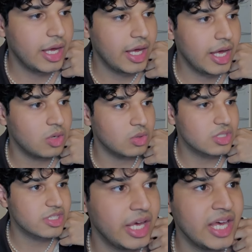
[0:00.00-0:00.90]

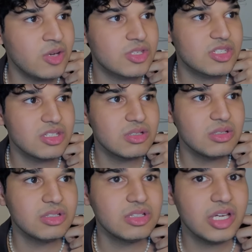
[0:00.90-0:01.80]
ouch, ouch,
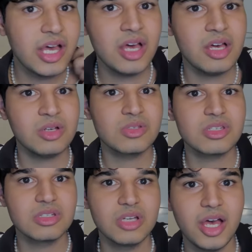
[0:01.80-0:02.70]
dude,
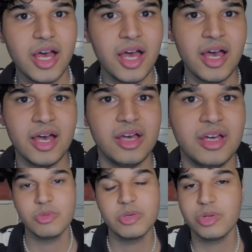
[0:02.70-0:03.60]
ouch.
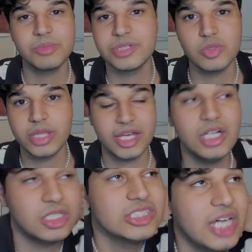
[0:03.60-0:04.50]
Ah. We wouldn't be doing like,
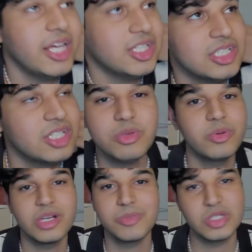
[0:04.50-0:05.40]
uh, uh, we
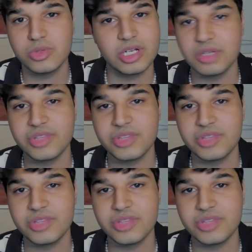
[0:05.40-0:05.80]
wouldn't be doing none